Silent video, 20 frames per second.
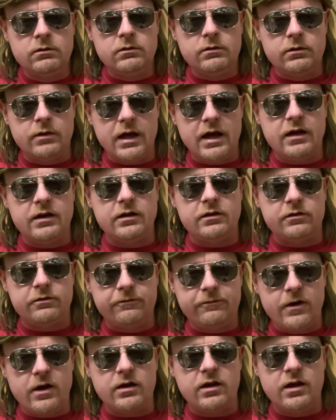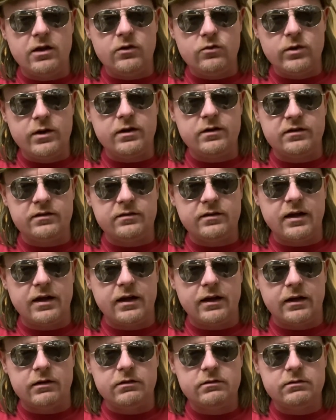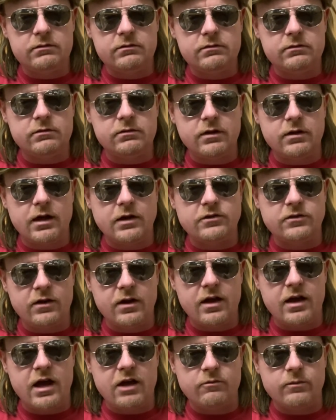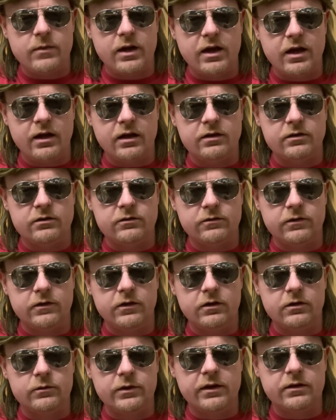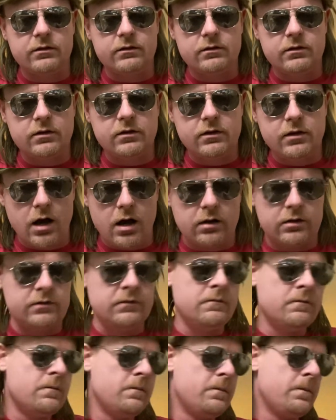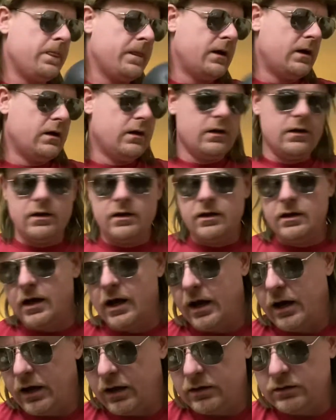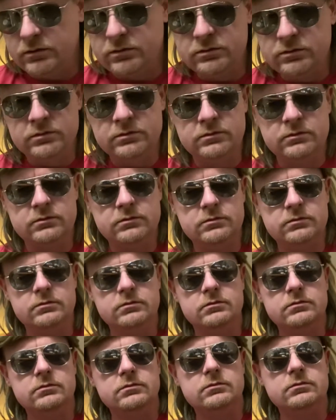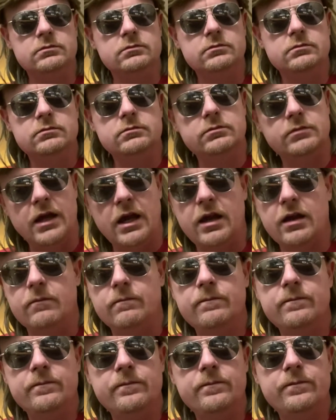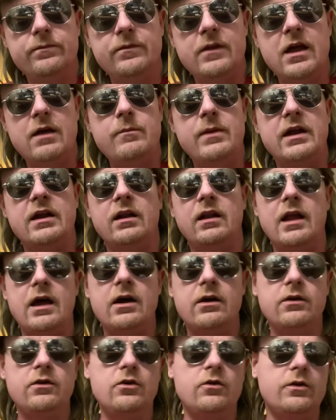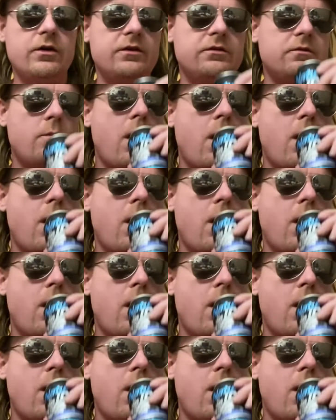That is fucking weird to say. I should not have my hands filled with cock. Damn, that made a loud noise.